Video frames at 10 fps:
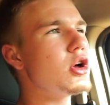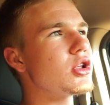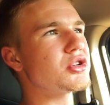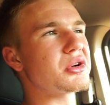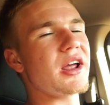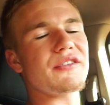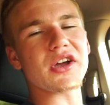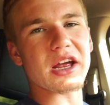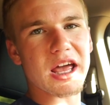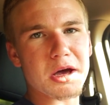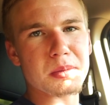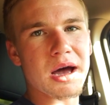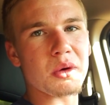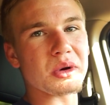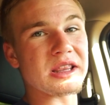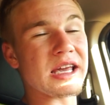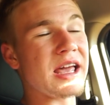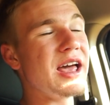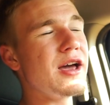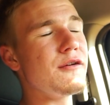Those are definitely going to help out with the
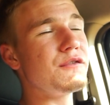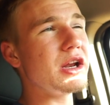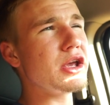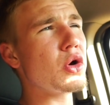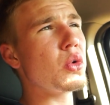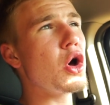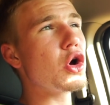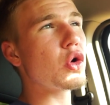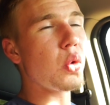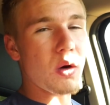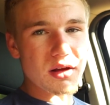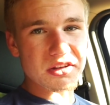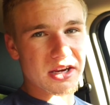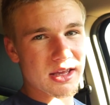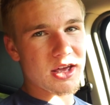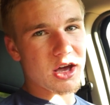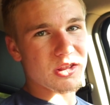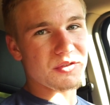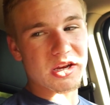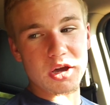video quality of
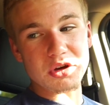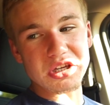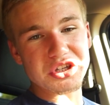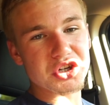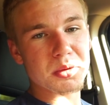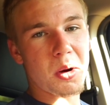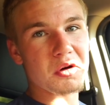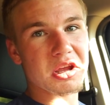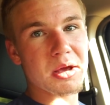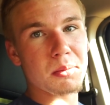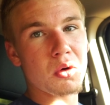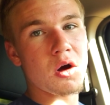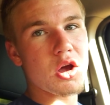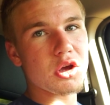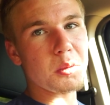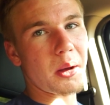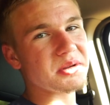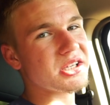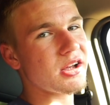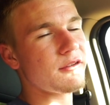the videos. I just bought a gimbal. You can probably
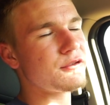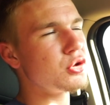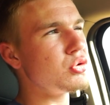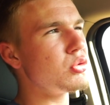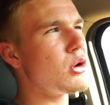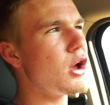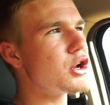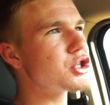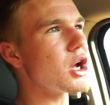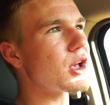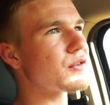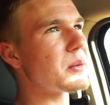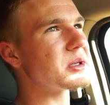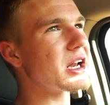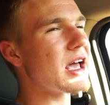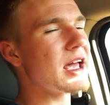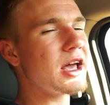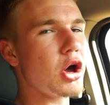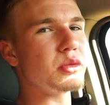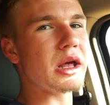see a few shots from it today.
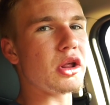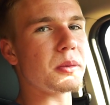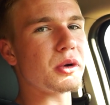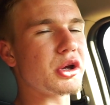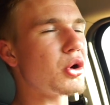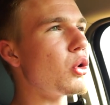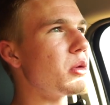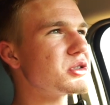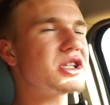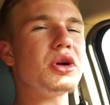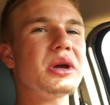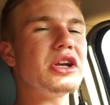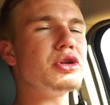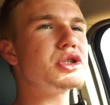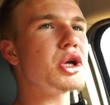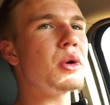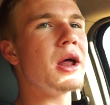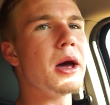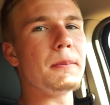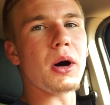Hope they look pretty cool. I'm still getting used to it,
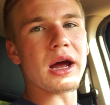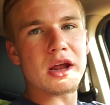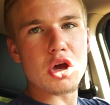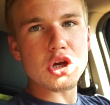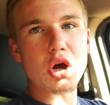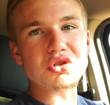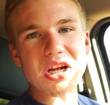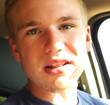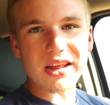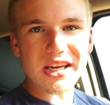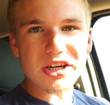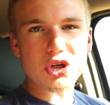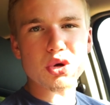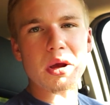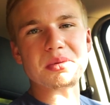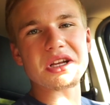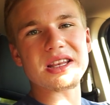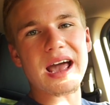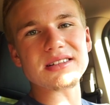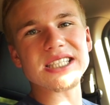but go check the link in the description,
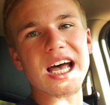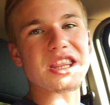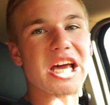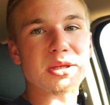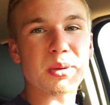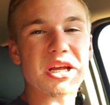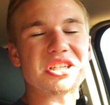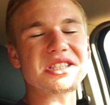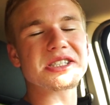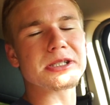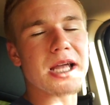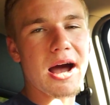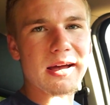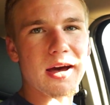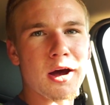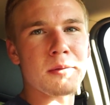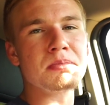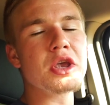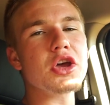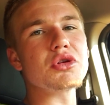downsouthexpeditions.com.
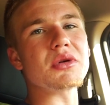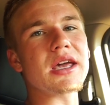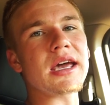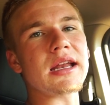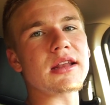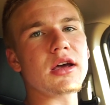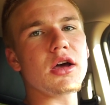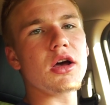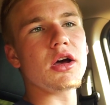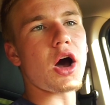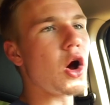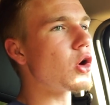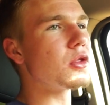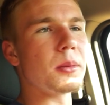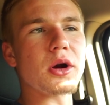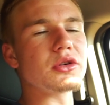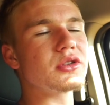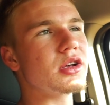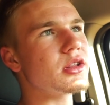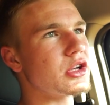You can get all the
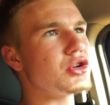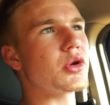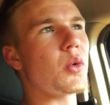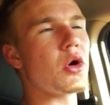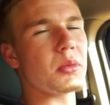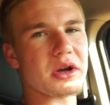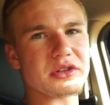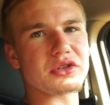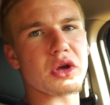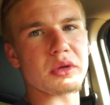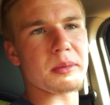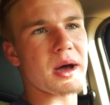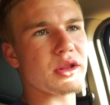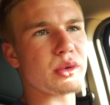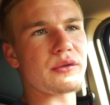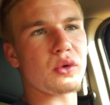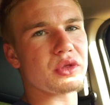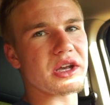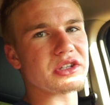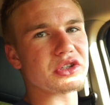merch that you could want, because there's only about 3 or 4
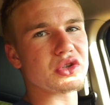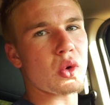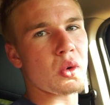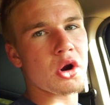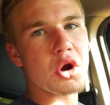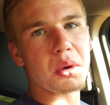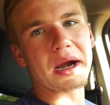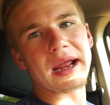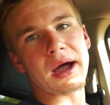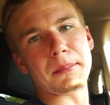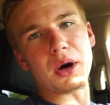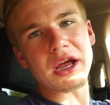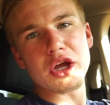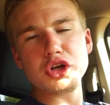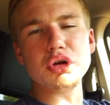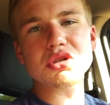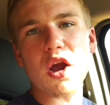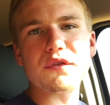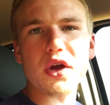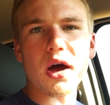things in the store right now, but new
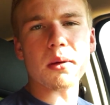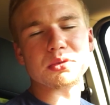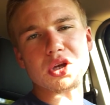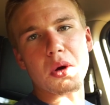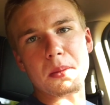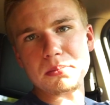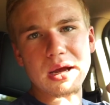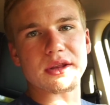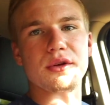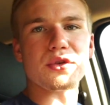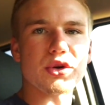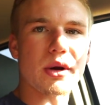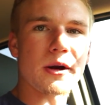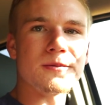stuff to come. So back to the refrigerator.